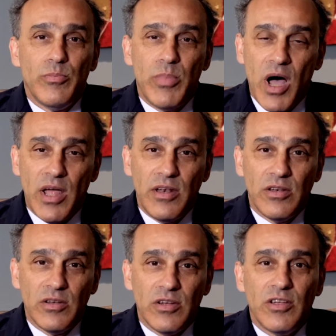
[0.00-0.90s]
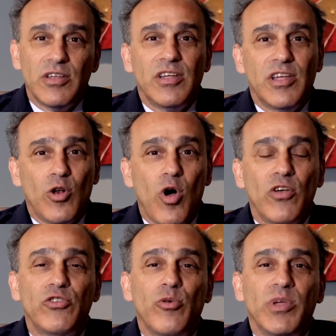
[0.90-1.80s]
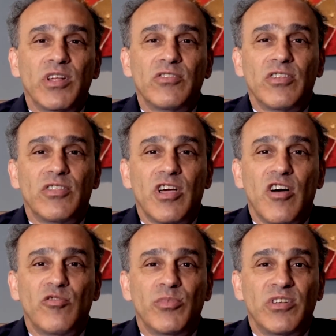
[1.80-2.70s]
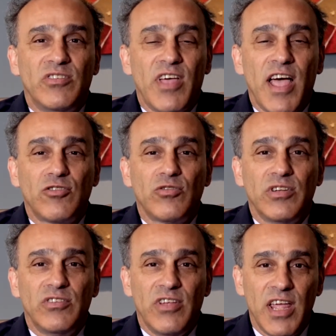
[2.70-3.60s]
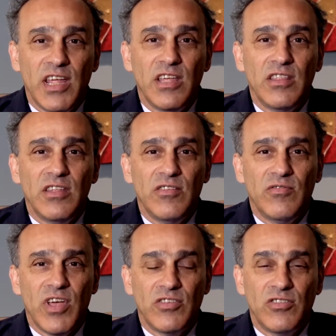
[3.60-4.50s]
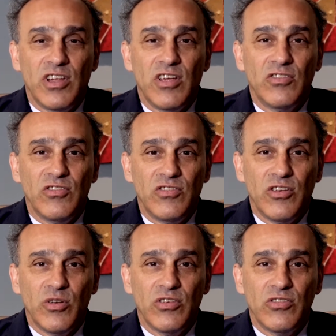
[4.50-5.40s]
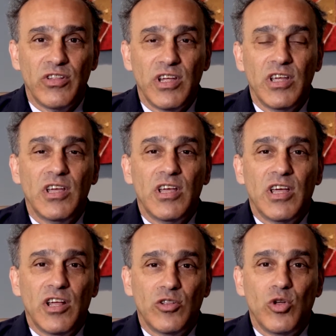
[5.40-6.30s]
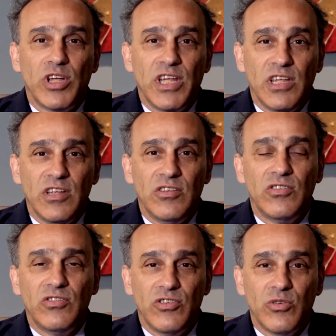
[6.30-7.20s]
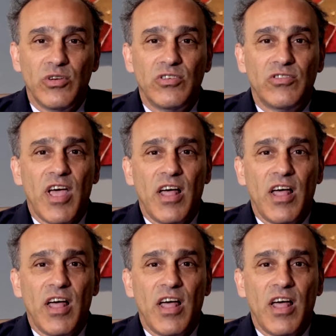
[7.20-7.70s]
But it also means that the government is actually taking the investigation seriously and looking into serious